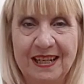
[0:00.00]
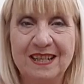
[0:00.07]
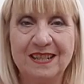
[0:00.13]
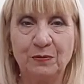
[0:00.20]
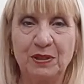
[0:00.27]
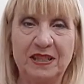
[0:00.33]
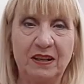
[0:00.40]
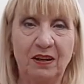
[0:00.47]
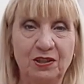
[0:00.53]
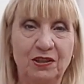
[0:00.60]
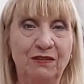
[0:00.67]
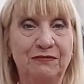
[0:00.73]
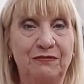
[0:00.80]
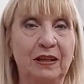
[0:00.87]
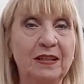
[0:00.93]
So we'll start at
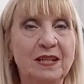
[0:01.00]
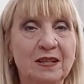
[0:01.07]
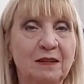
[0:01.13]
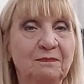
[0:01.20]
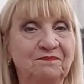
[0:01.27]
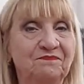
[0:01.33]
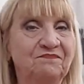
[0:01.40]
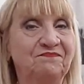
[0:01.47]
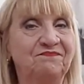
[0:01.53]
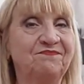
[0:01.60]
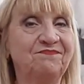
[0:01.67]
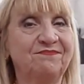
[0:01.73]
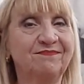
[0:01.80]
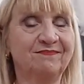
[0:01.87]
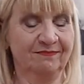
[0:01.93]
the front,
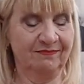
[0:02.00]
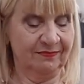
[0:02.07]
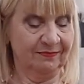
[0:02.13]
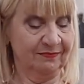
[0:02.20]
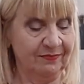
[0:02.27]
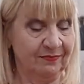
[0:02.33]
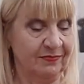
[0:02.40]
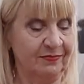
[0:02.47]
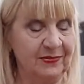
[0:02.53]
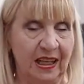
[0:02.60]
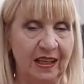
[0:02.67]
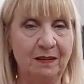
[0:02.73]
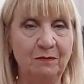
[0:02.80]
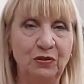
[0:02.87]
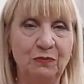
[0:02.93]
get
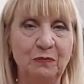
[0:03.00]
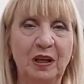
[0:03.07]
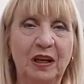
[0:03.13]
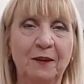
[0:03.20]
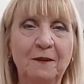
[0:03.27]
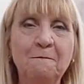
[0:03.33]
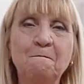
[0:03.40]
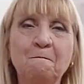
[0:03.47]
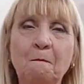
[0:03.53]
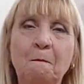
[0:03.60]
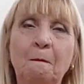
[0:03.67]
that movement going.